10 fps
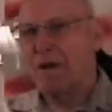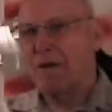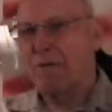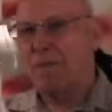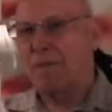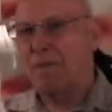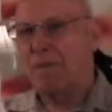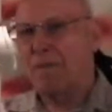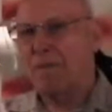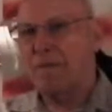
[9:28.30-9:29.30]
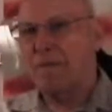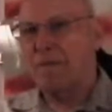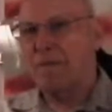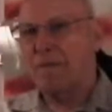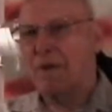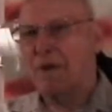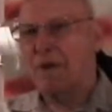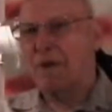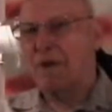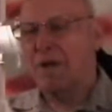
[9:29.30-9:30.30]
Are you familiar with that term?
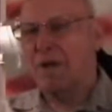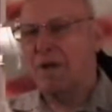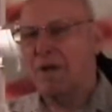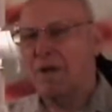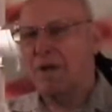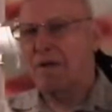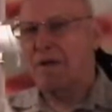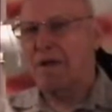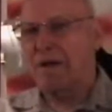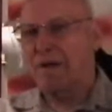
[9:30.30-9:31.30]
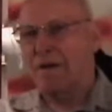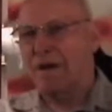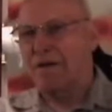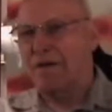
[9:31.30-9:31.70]
Mm, uh,